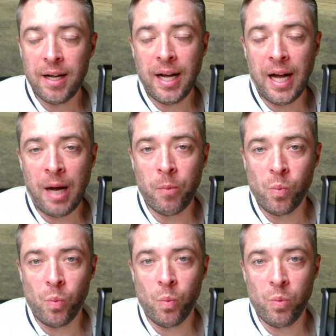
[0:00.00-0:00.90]
and
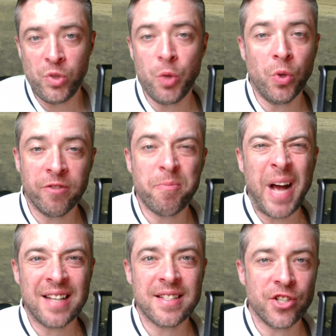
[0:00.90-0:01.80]
you would have
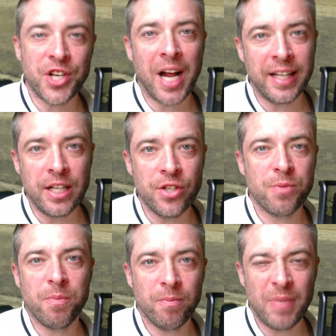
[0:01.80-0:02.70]
passed a challenge
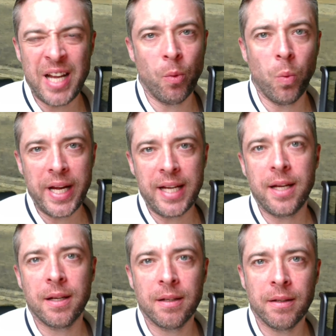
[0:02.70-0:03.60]
in a week,
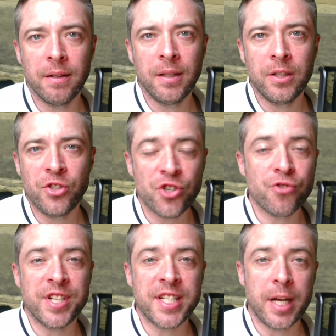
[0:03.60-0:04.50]
just
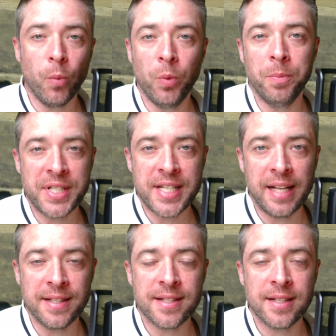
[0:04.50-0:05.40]
risking
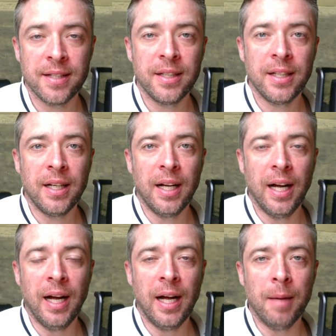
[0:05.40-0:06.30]
1%
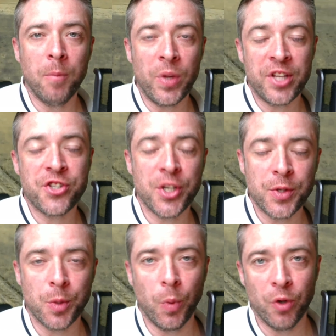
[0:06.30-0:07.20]
with a
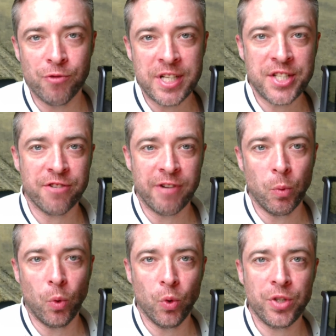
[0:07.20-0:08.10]
2-to-1 risk to
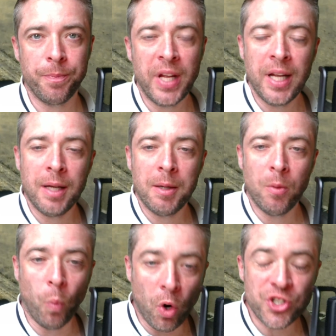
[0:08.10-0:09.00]
reward.
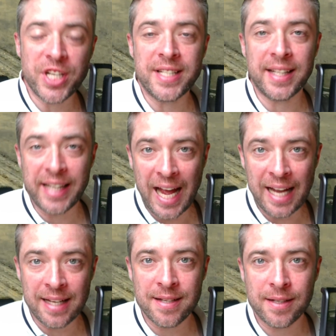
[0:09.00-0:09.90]
Watch it till the
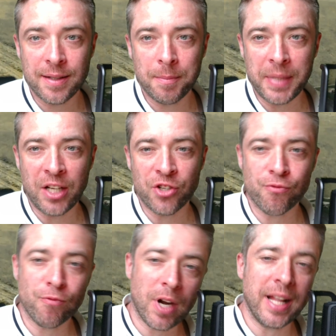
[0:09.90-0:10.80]
end, because
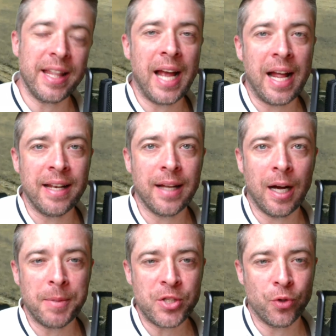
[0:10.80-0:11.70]
right at the end I'll
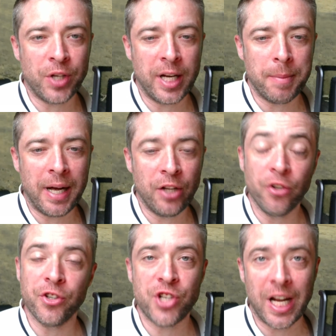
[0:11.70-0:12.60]
be talking about
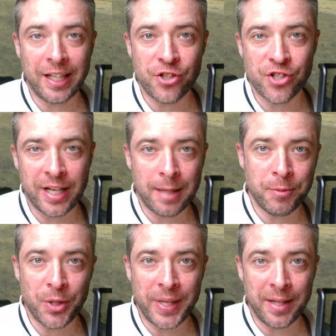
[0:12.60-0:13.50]
another challenge that I'm
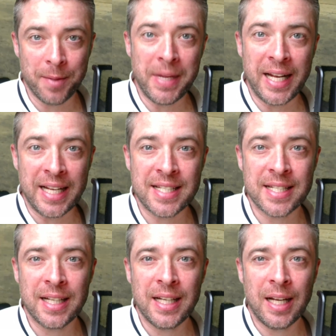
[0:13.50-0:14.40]
doing at the minute,
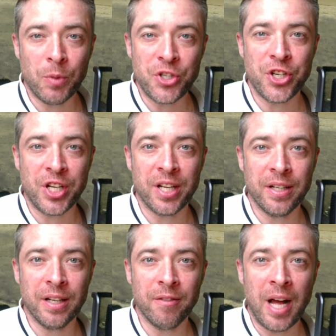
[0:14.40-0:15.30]
which you
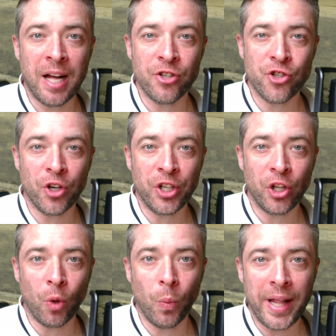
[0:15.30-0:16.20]
can join
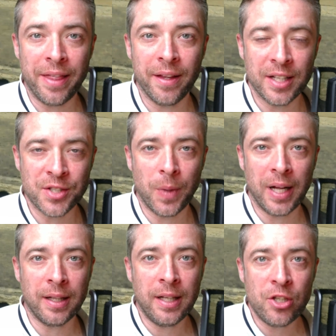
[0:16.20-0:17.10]
along with as
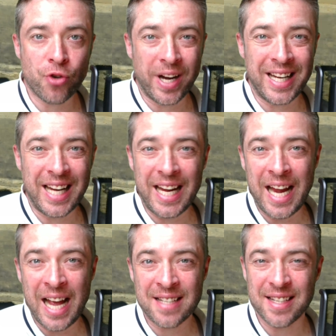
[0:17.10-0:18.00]
well, trading
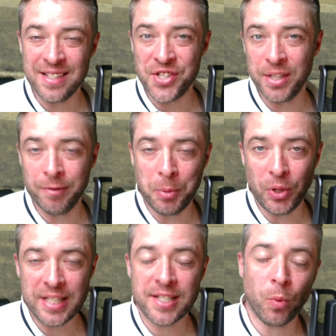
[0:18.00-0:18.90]
ES and silver
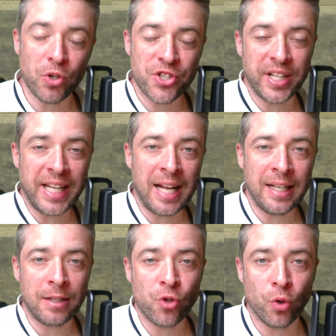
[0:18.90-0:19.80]
bullets. So watch till the end,
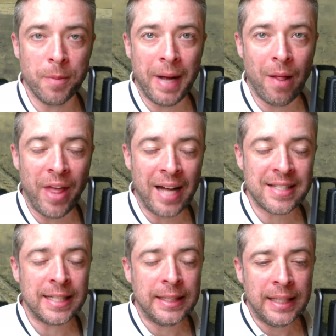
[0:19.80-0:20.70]
I'll talk about that,
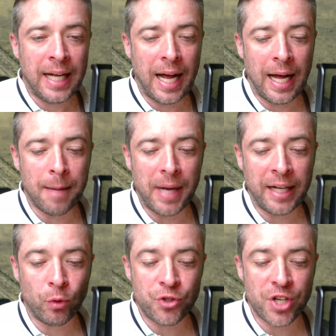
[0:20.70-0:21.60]
and
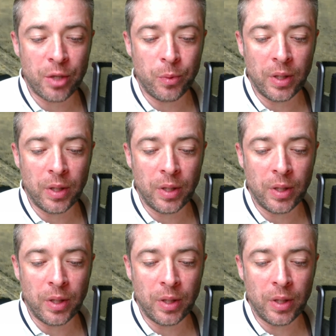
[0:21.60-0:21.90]
also